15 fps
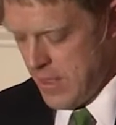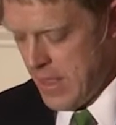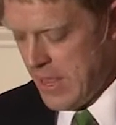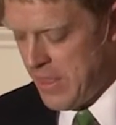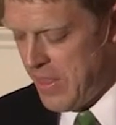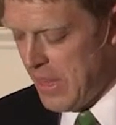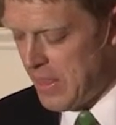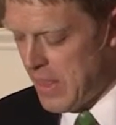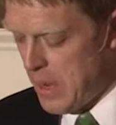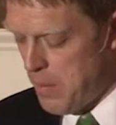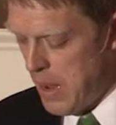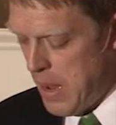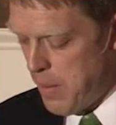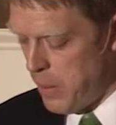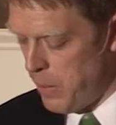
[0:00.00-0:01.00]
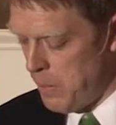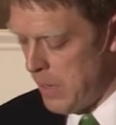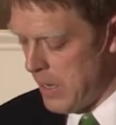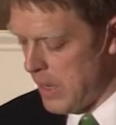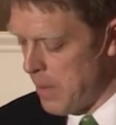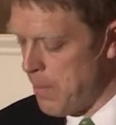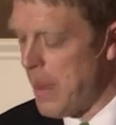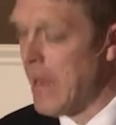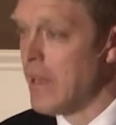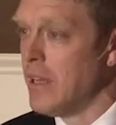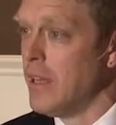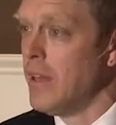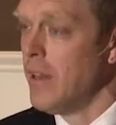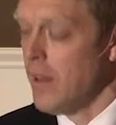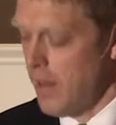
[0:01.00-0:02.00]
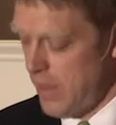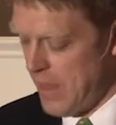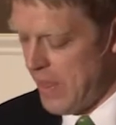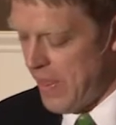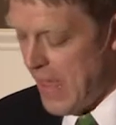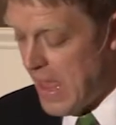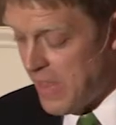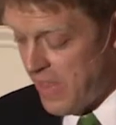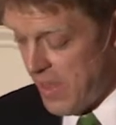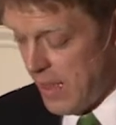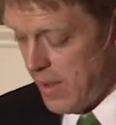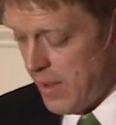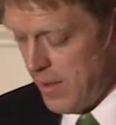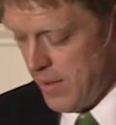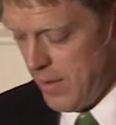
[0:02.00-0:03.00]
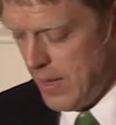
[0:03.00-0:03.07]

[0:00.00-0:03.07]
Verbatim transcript: They think that a baby would be a companion that they think